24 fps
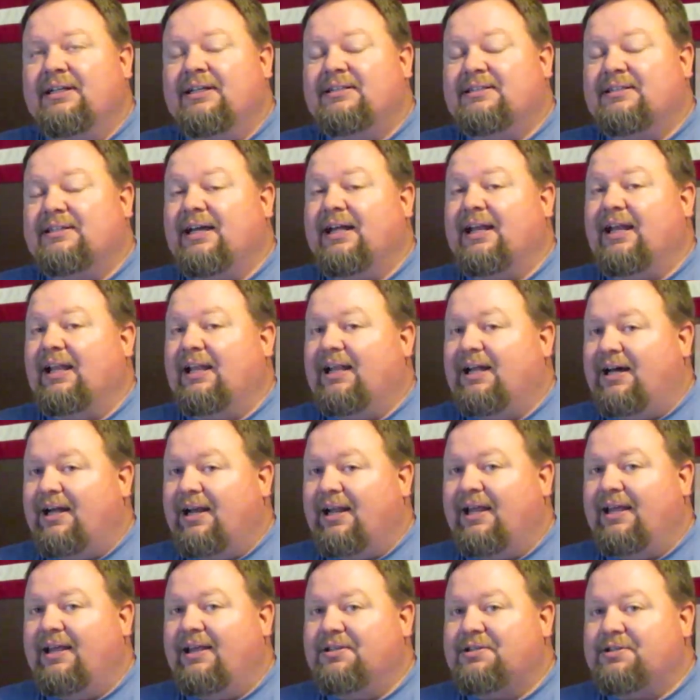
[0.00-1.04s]
it's got a
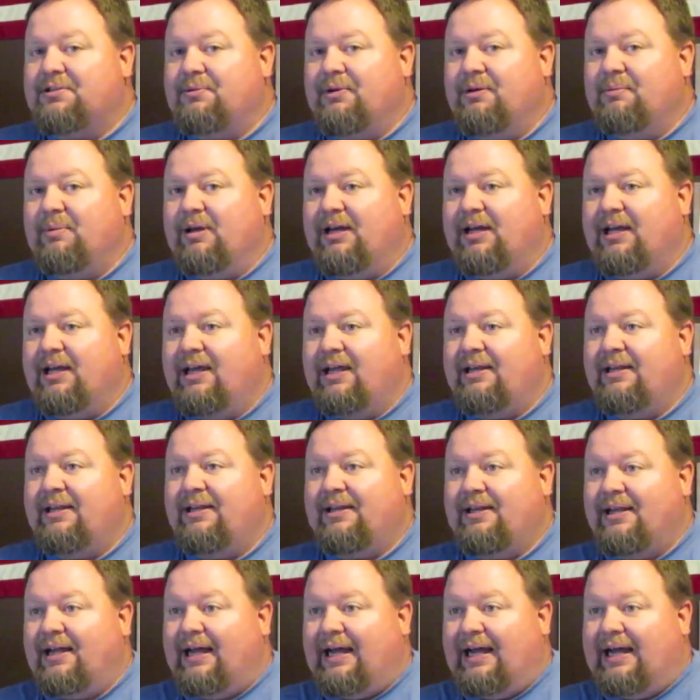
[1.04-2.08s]
lot of history behind
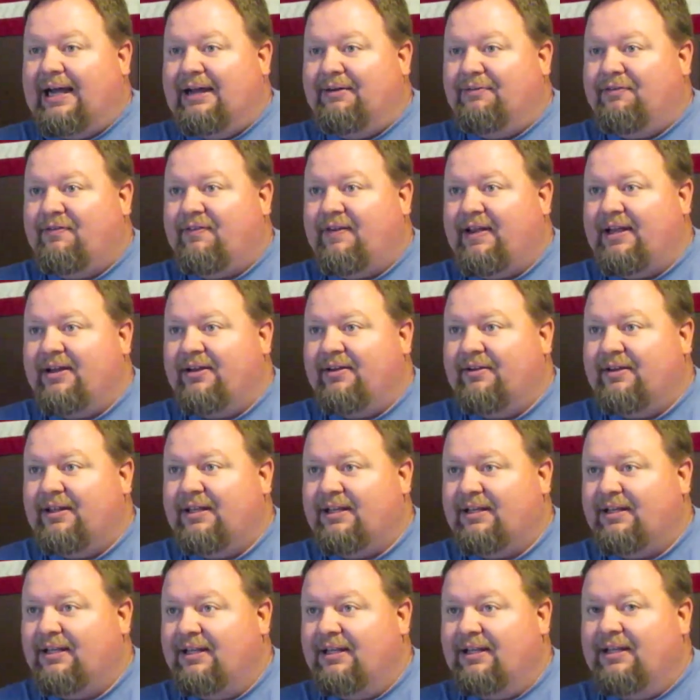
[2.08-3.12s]
it. I found
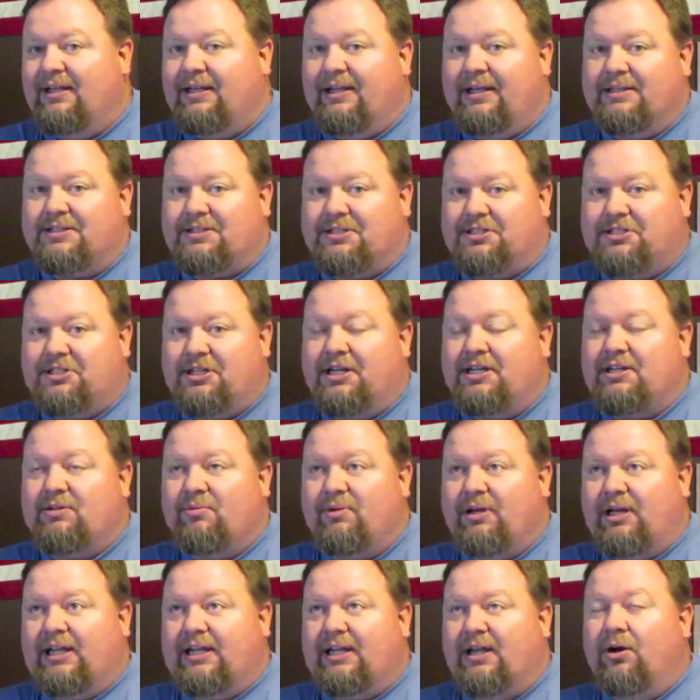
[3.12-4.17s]
it. It's
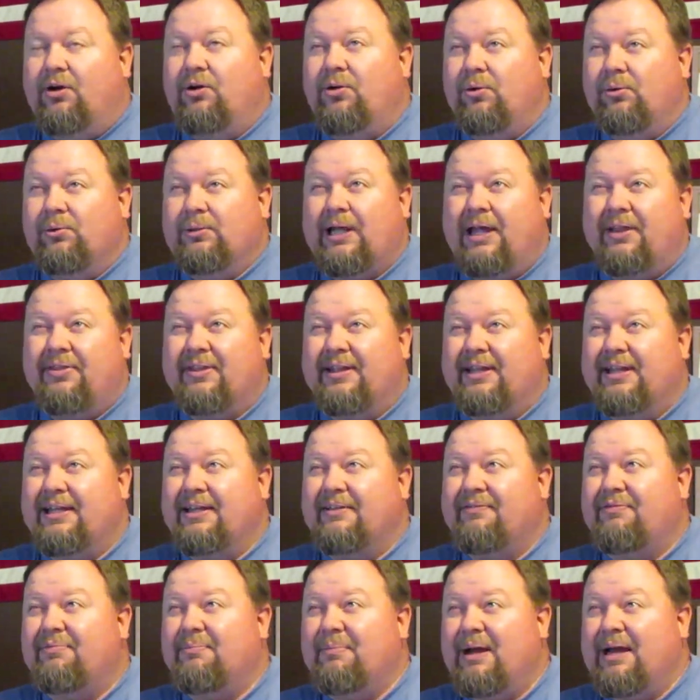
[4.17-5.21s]
genuinely old. I think
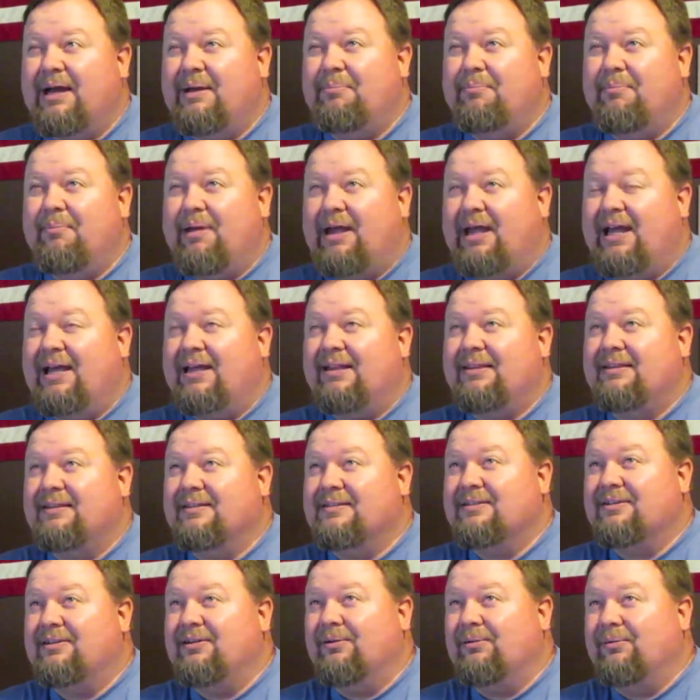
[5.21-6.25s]
if my math
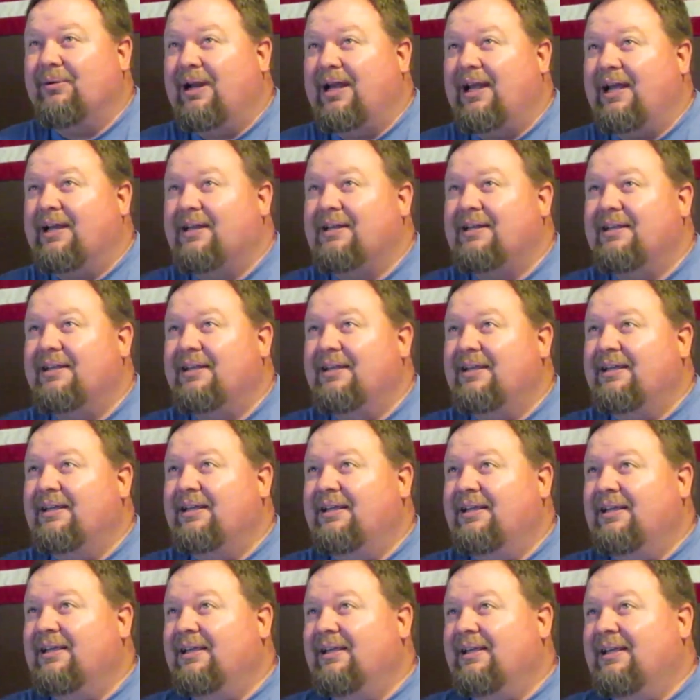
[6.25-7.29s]
is correct,
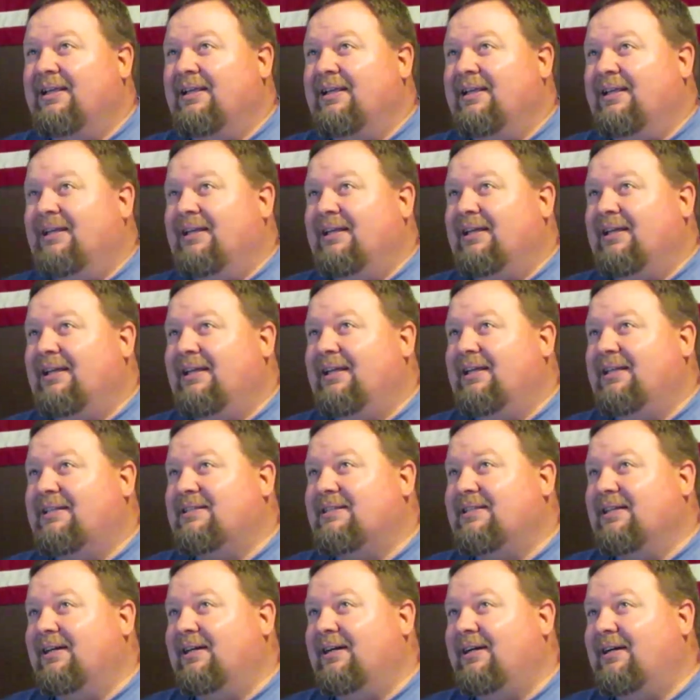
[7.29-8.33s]

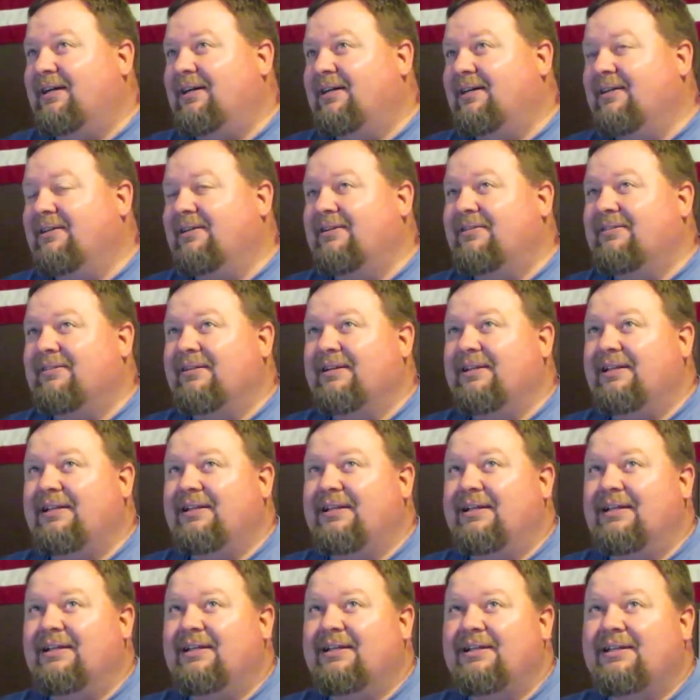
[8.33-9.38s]
it's
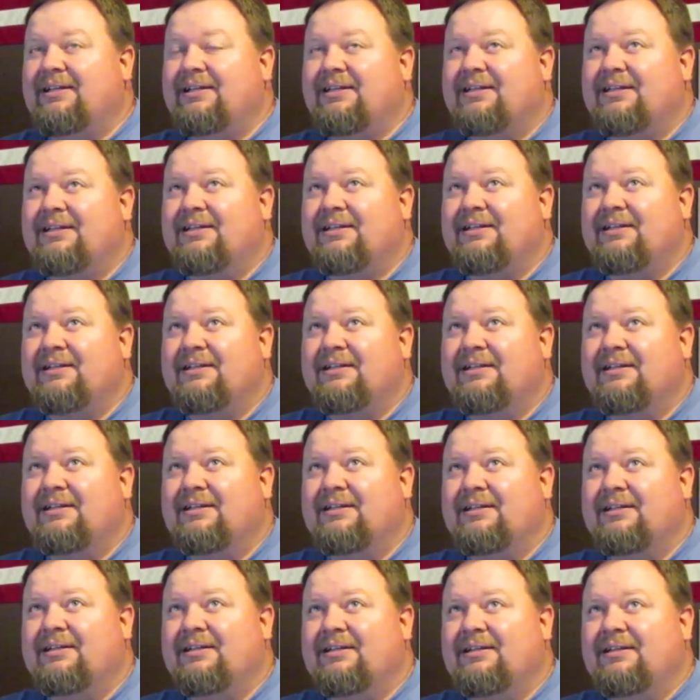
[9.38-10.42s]

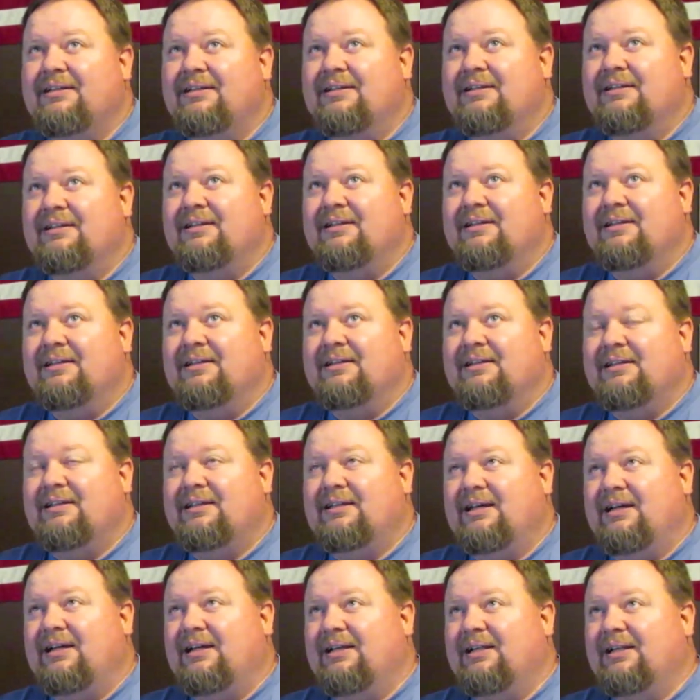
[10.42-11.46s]

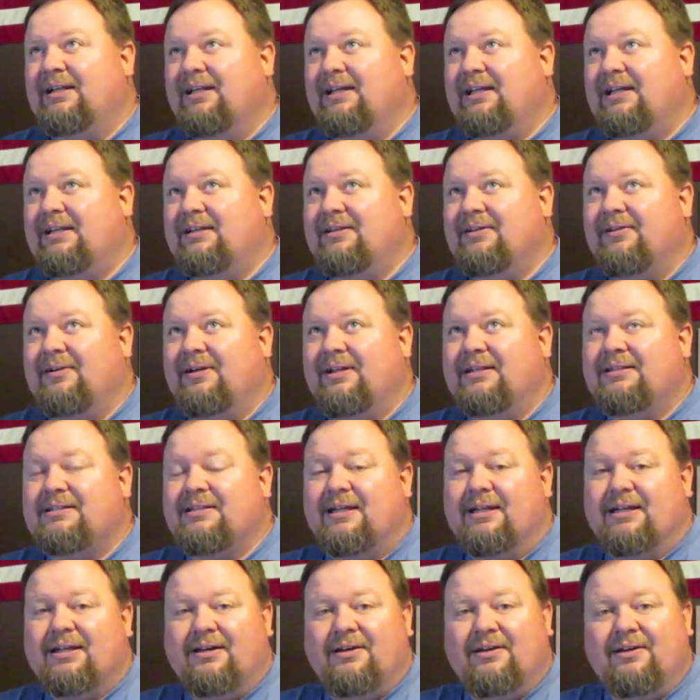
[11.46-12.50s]

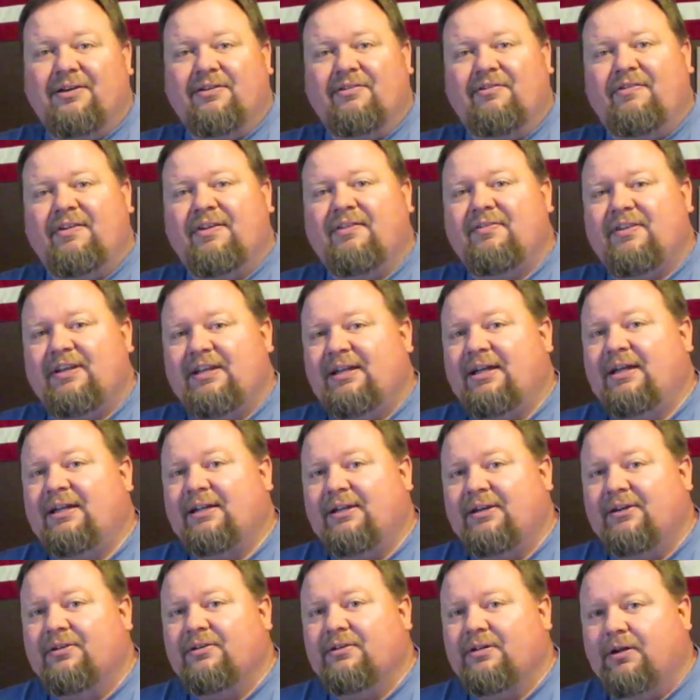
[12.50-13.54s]
158
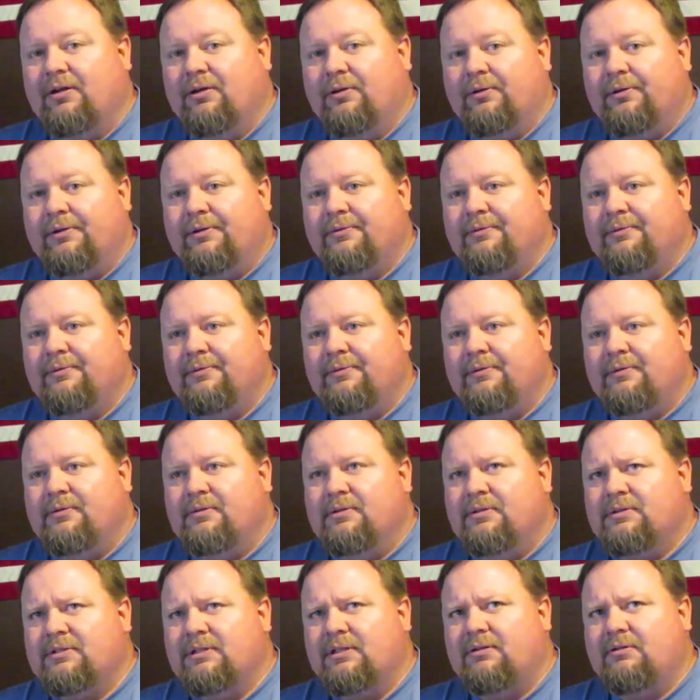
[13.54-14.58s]
years old.
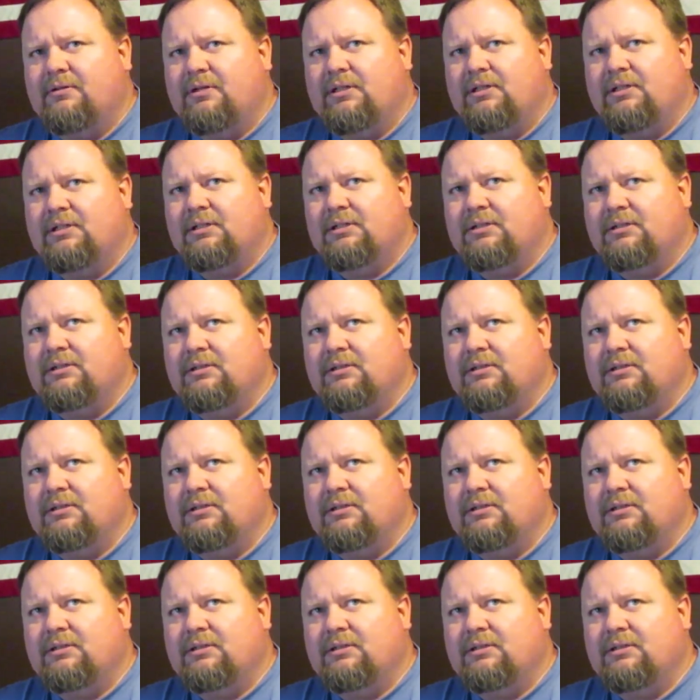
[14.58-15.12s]
Is that right?